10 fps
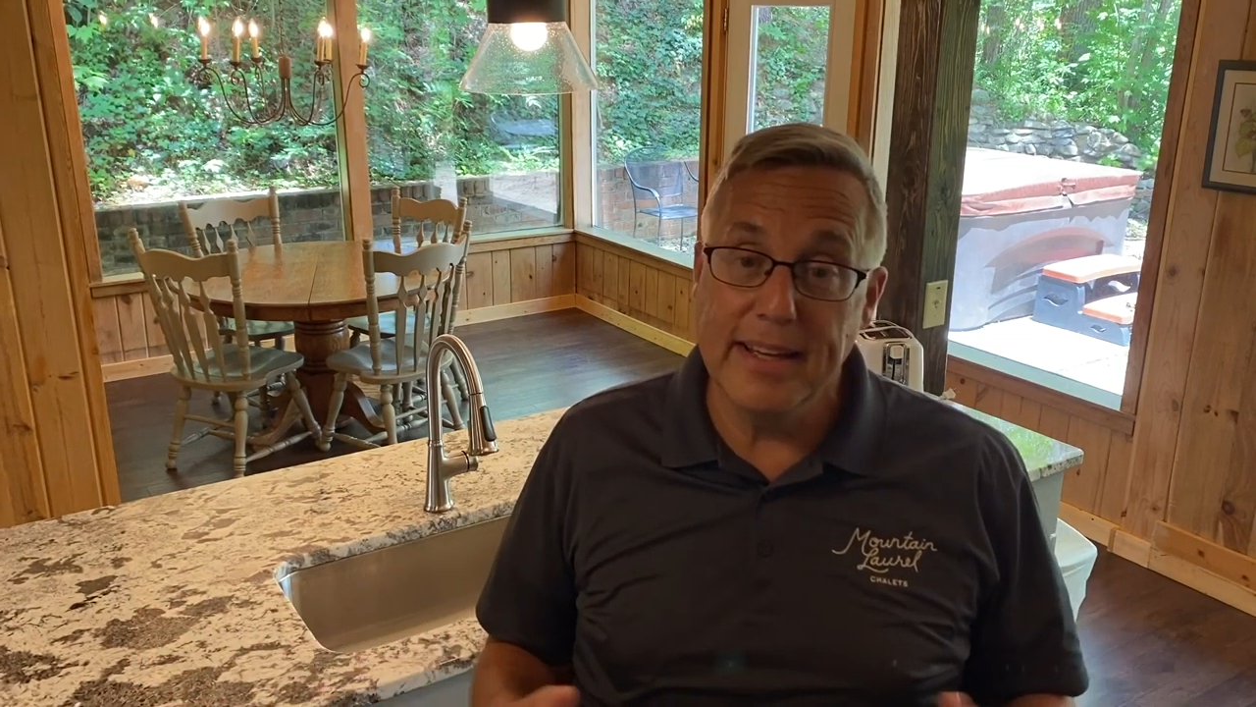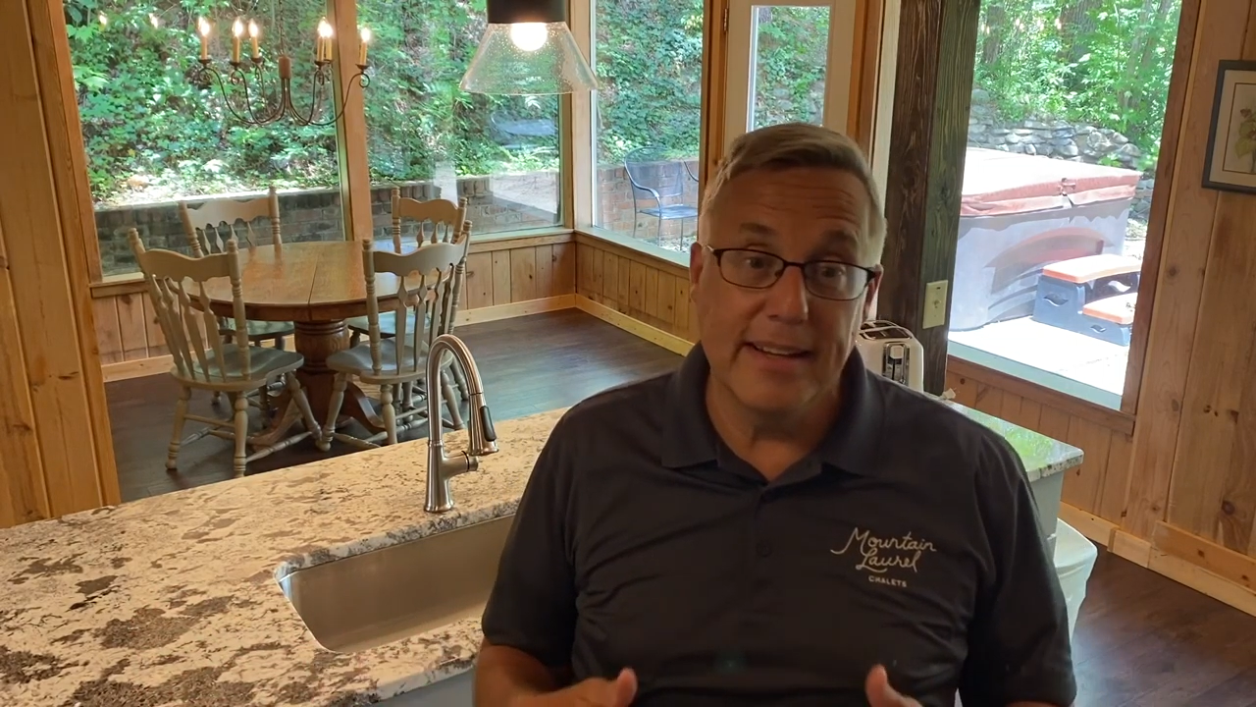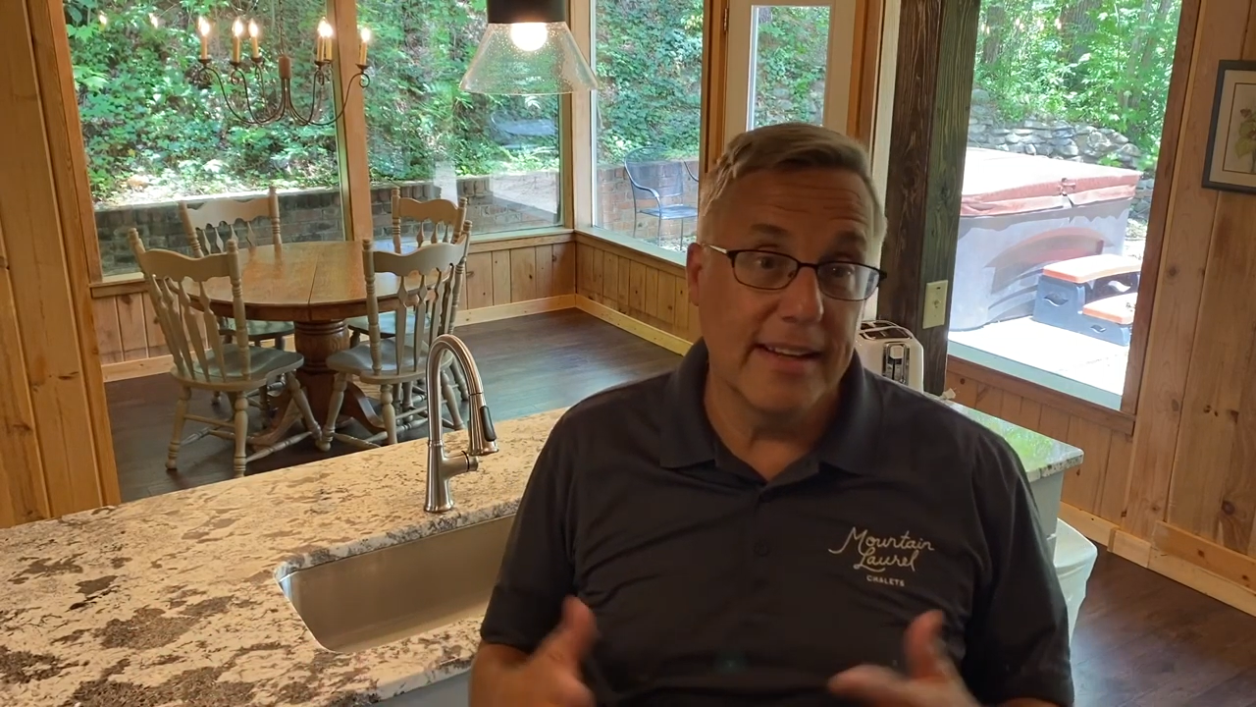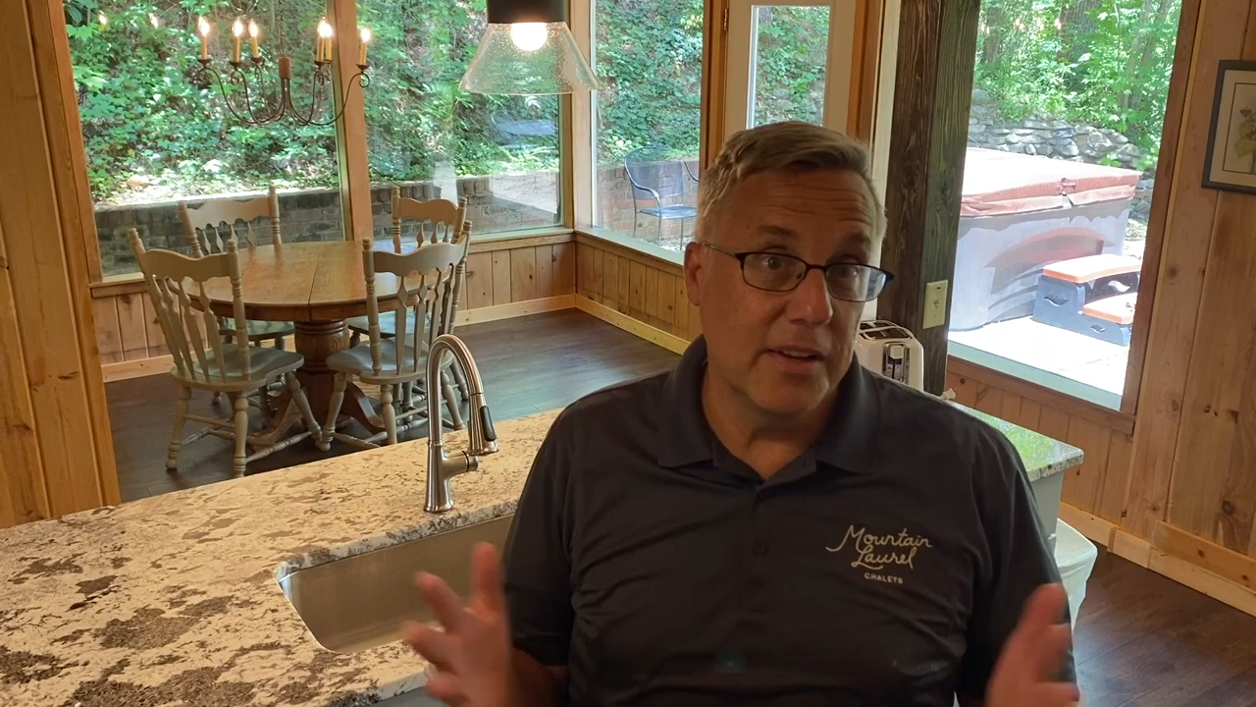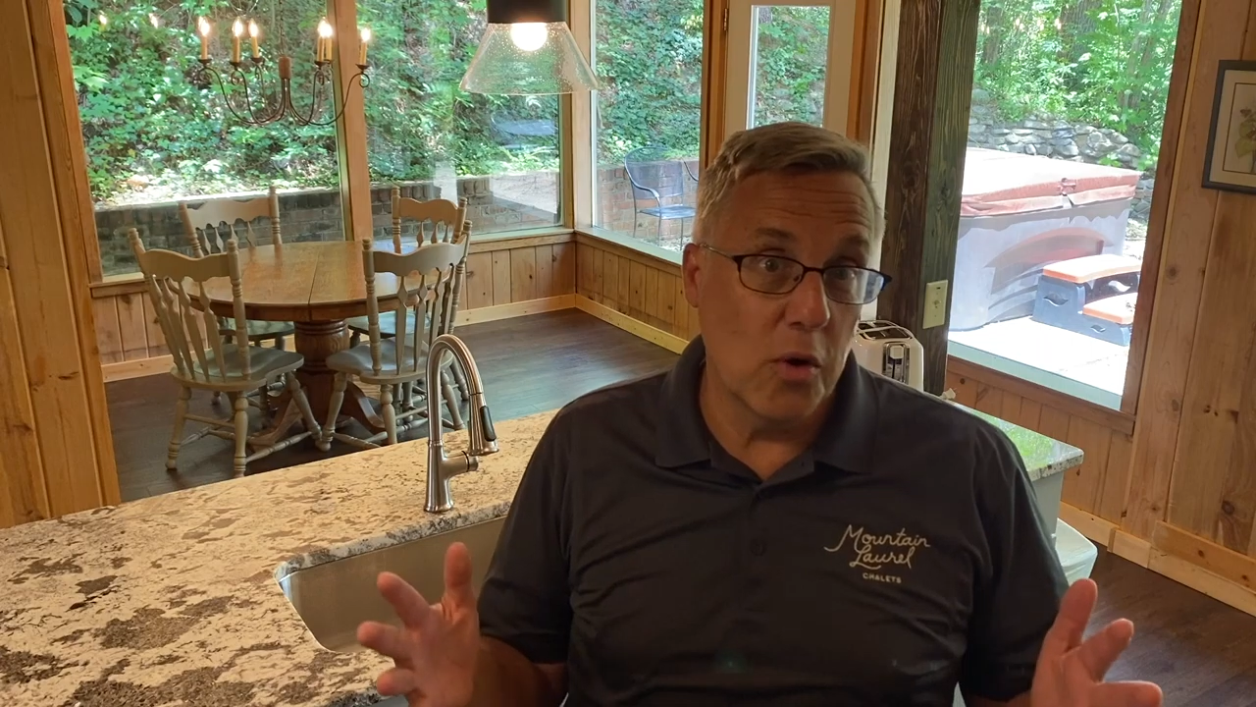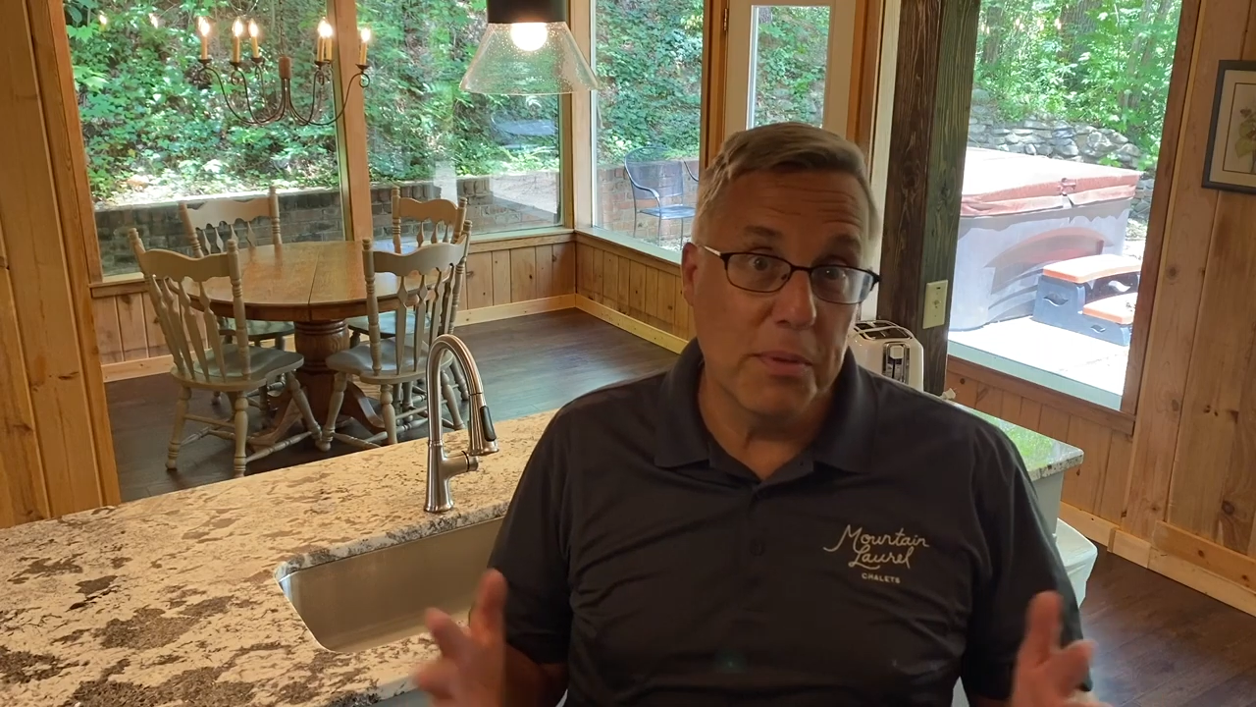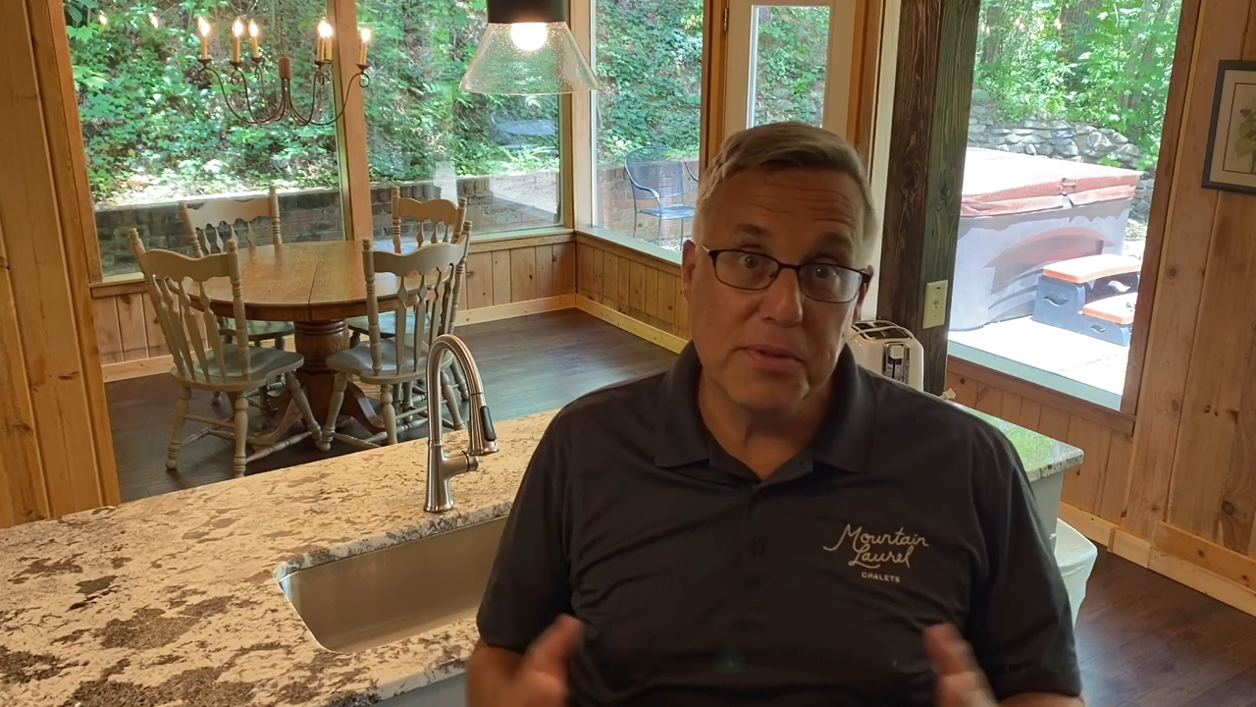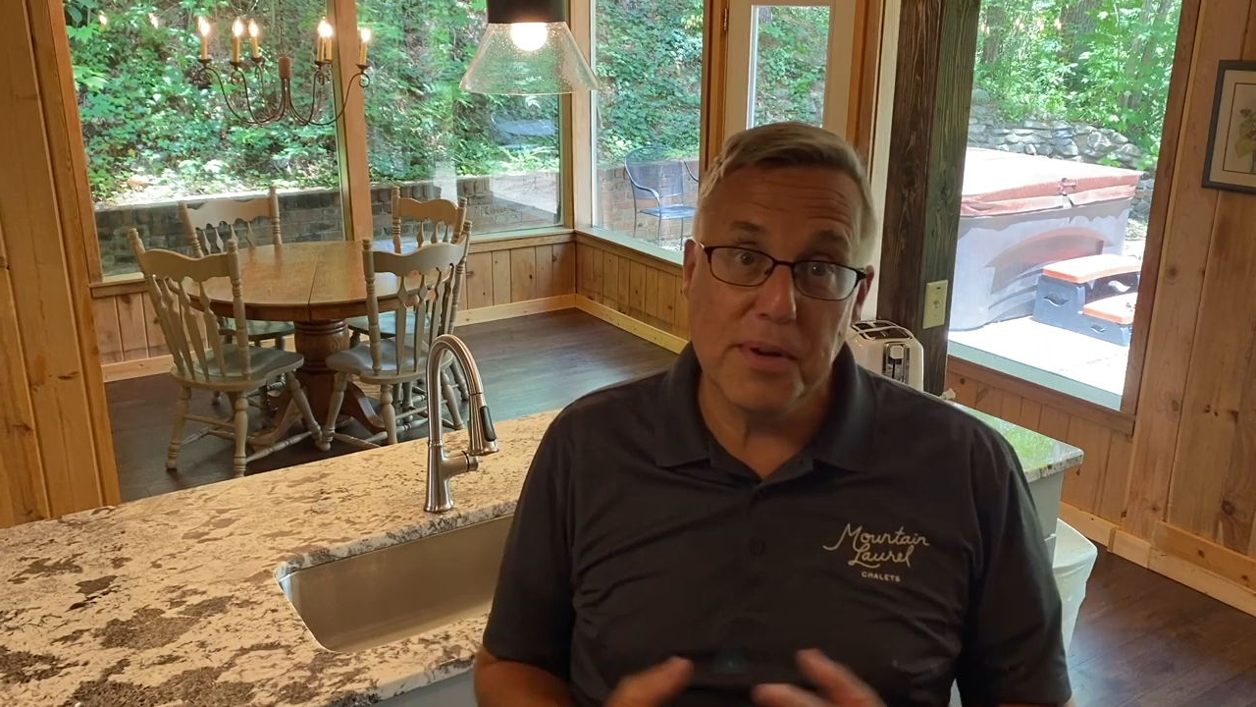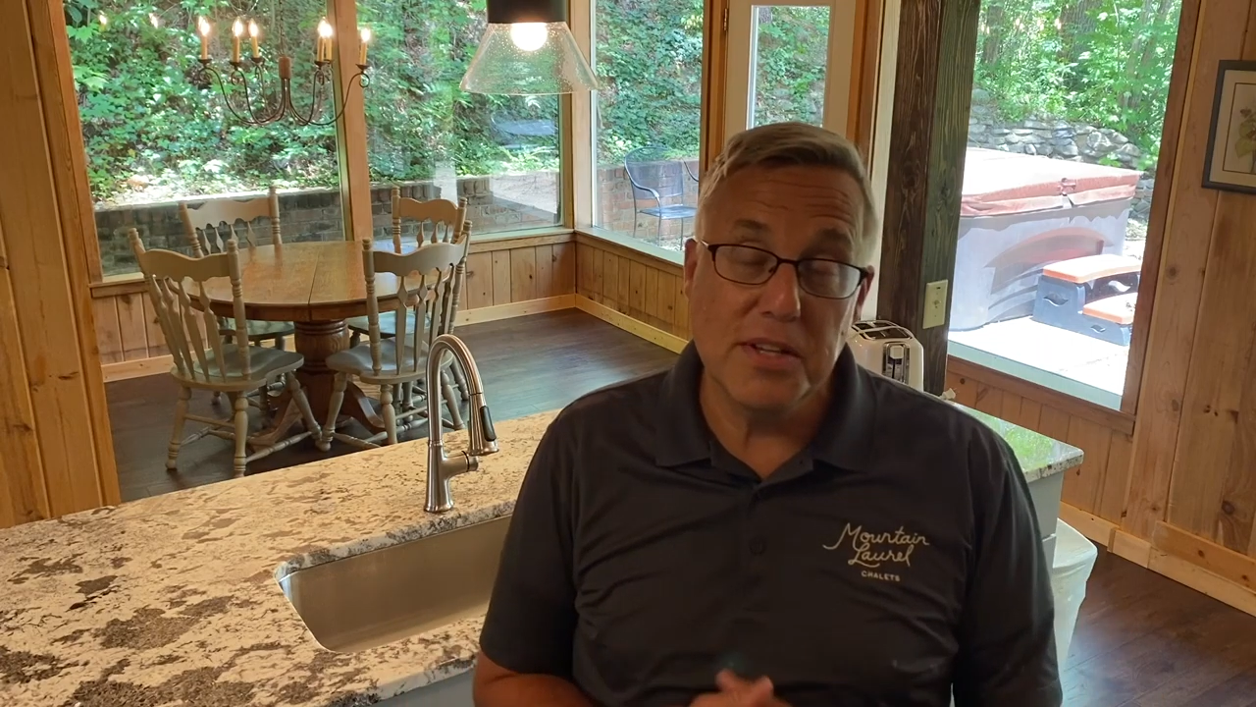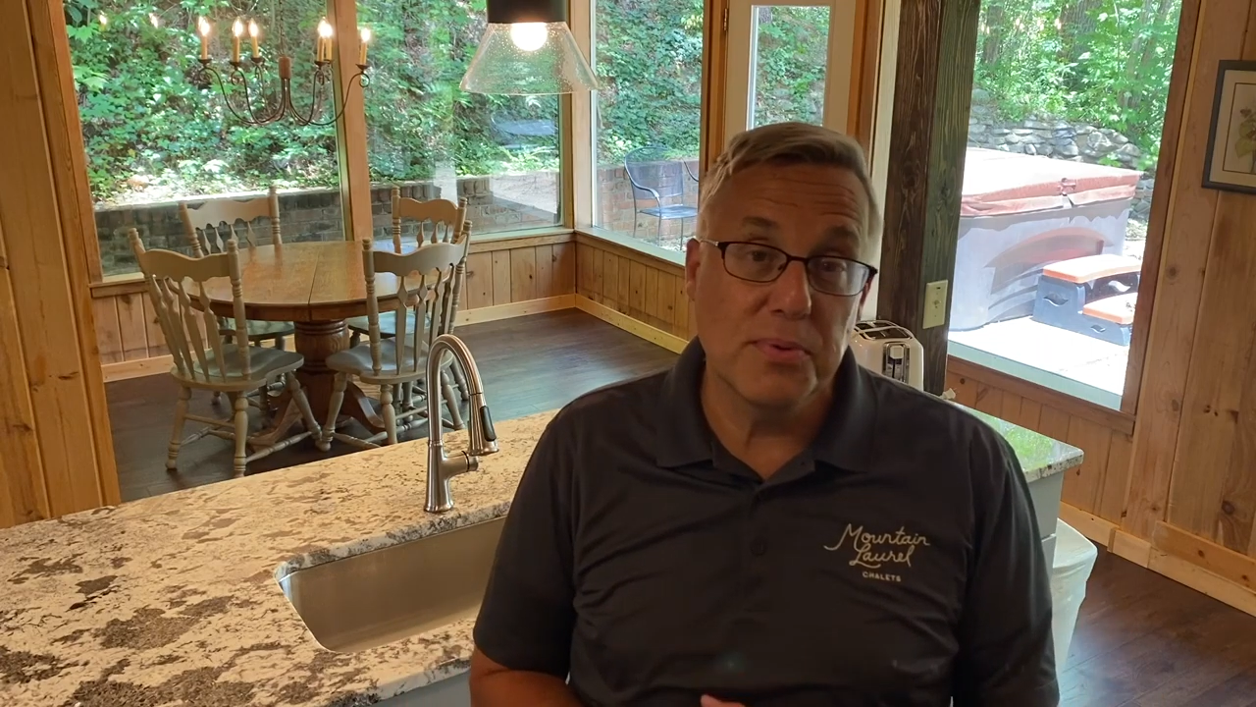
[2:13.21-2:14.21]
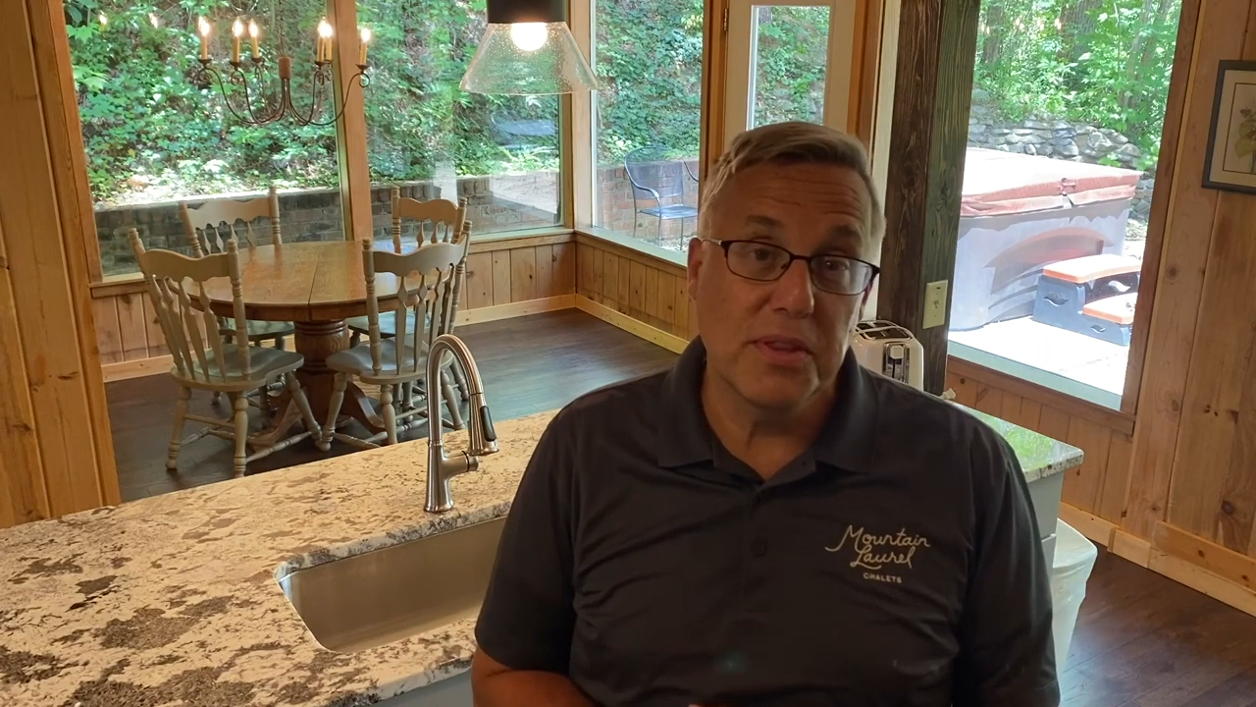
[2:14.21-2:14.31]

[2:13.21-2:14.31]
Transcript: at enormous rates